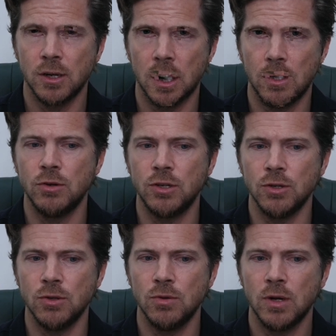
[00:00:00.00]
can go
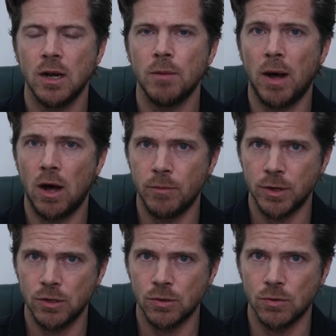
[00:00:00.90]
to
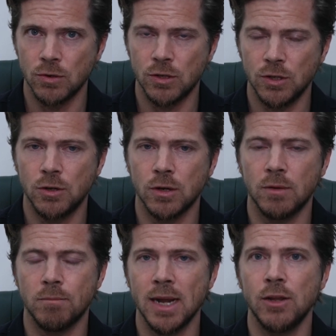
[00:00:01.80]
Parliament talks, you
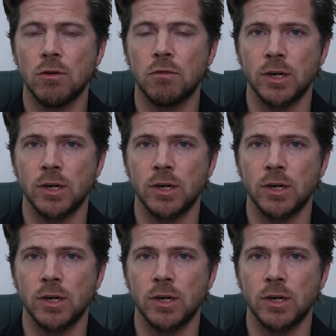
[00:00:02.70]
can make your